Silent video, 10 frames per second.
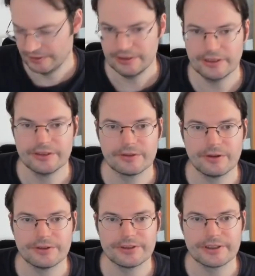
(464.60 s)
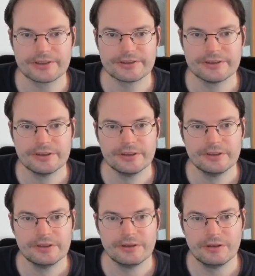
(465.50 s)
in the context
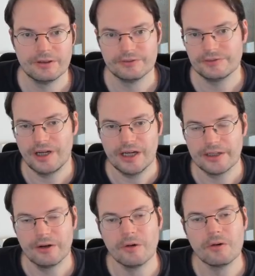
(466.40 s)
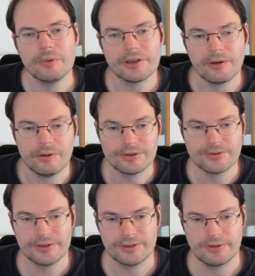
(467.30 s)
of I/O, but
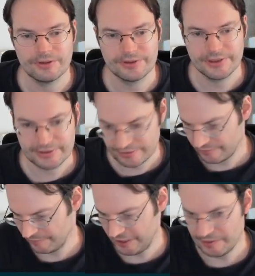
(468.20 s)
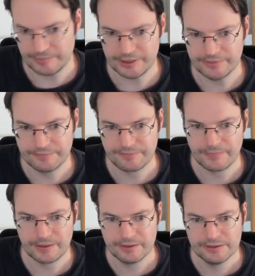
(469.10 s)
also in the context of maybe.
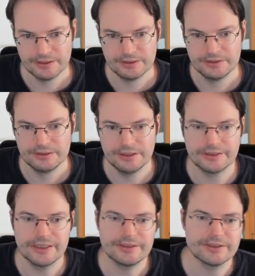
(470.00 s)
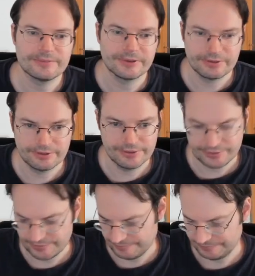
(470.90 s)
And that is
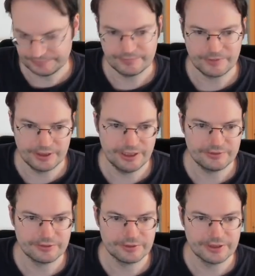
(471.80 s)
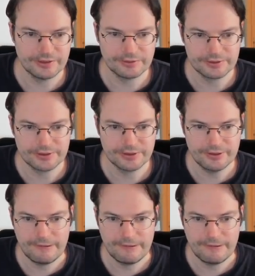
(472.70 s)
because, I have to reload here,